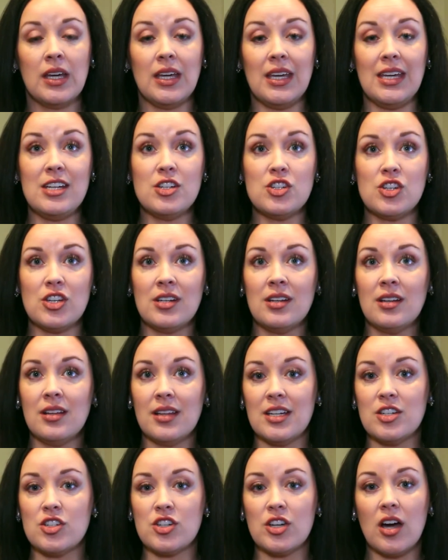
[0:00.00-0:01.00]
Each
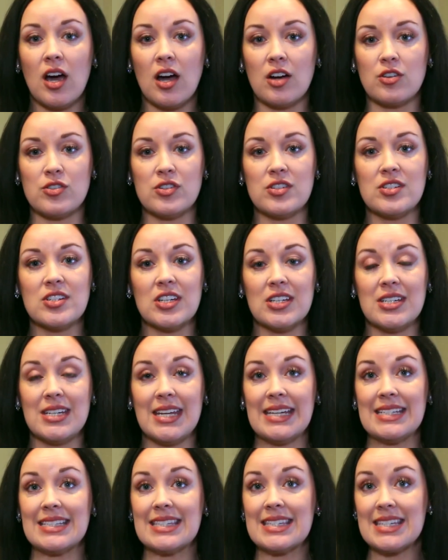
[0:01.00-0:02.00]
inhalation cartridge
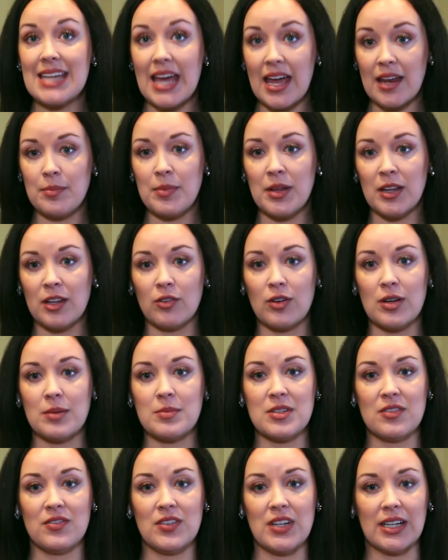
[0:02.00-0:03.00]
contains 10
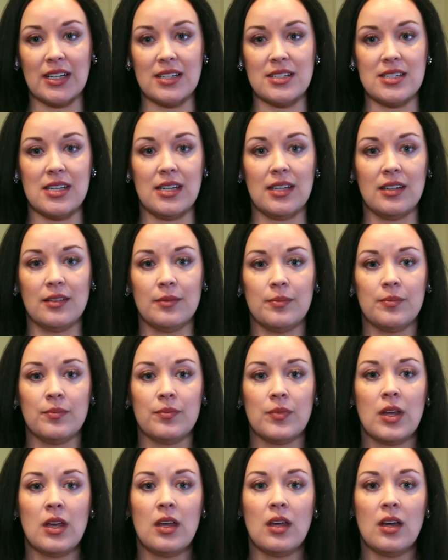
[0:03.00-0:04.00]
milligrams of nicotine.
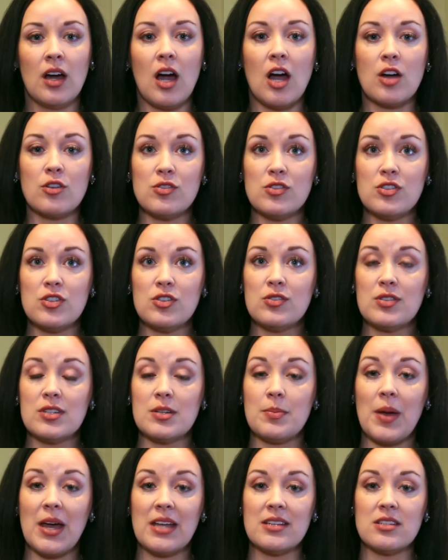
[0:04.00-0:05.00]
Cartridge use
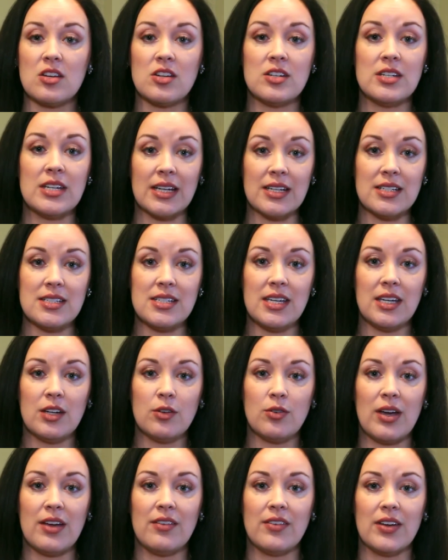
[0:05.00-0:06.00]
depends on nicotine
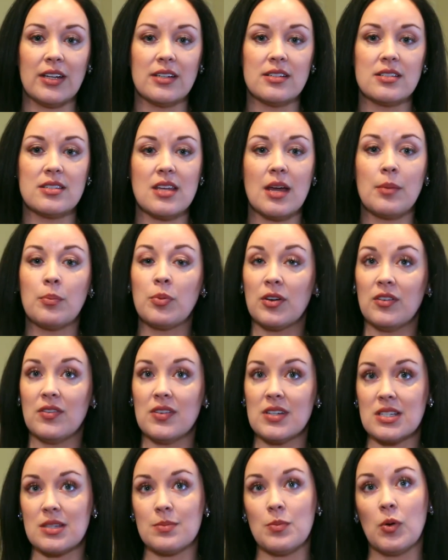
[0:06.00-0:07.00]
cravings and
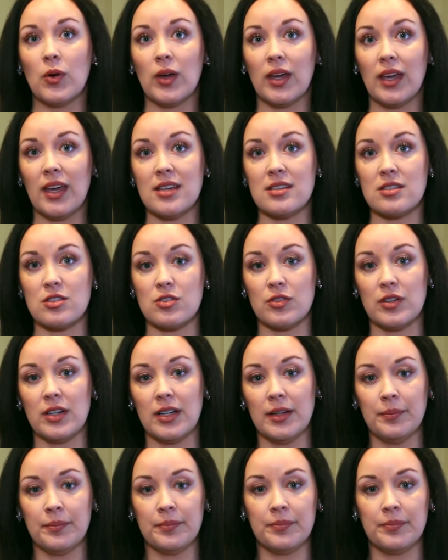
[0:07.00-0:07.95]
previous smoking history.